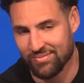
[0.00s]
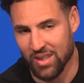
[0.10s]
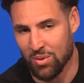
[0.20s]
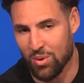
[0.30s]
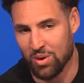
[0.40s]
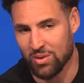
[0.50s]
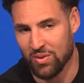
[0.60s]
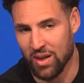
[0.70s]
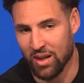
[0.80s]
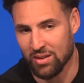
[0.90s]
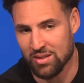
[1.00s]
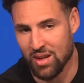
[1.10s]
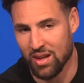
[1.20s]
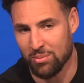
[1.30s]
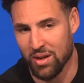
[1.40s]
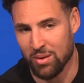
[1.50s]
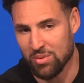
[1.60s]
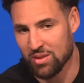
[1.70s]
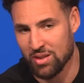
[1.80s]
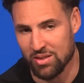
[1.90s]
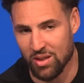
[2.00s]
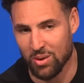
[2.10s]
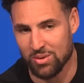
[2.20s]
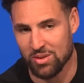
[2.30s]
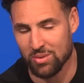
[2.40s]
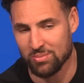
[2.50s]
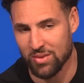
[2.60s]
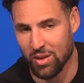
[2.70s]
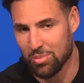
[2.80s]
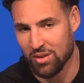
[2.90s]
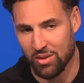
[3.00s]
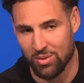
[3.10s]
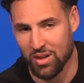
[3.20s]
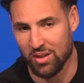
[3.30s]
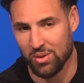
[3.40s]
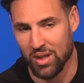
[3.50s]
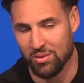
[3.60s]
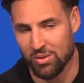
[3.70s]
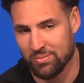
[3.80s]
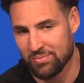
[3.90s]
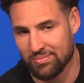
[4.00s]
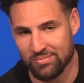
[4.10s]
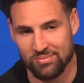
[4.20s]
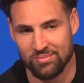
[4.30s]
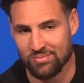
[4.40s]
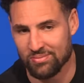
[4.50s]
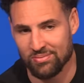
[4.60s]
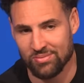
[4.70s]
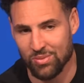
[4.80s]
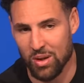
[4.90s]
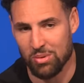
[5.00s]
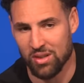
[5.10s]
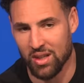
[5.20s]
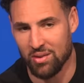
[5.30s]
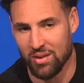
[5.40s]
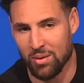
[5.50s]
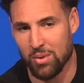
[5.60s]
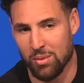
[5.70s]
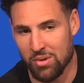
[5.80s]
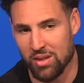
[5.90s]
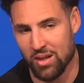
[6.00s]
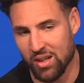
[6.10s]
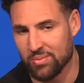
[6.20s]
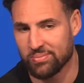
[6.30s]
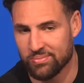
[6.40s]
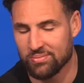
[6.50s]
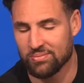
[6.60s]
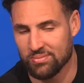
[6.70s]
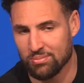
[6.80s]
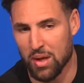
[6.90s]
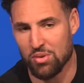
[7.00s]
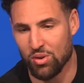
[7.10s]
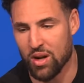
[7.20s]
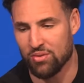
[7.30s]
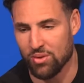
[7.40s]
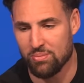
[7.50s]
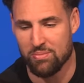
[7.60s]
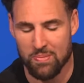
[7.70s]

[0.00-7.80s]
that Warriors fan standing by his lonesome up in the 300 level repping 11. That made me uh, made me grateful.